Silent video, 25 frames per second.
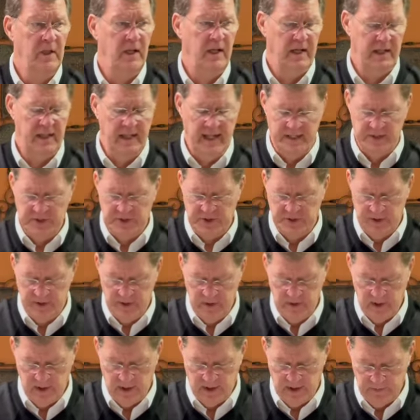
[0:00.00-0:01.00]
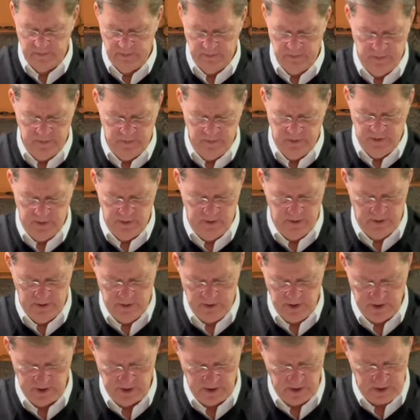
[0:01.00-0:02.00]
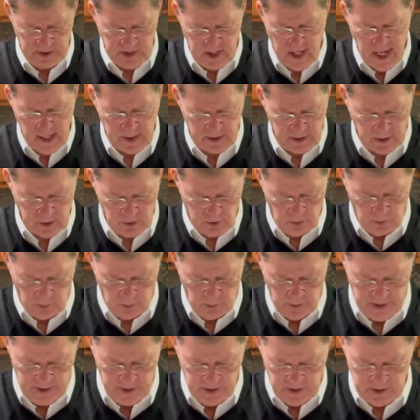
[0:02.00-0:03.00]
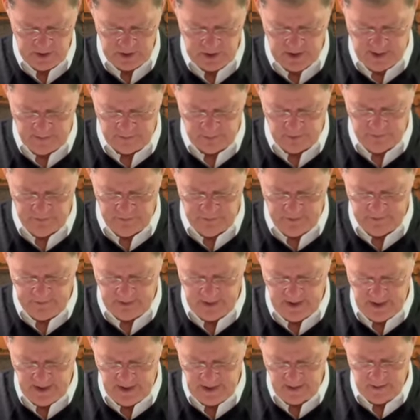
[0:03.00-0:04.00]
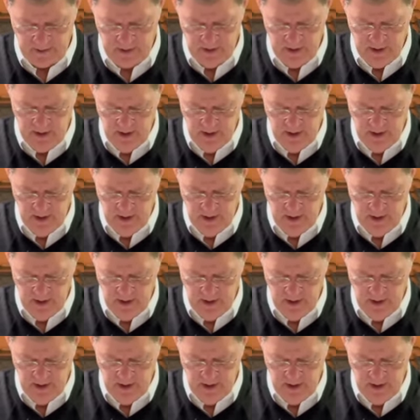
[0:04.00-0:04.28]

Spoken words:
And that's just a technical read in chapter 15.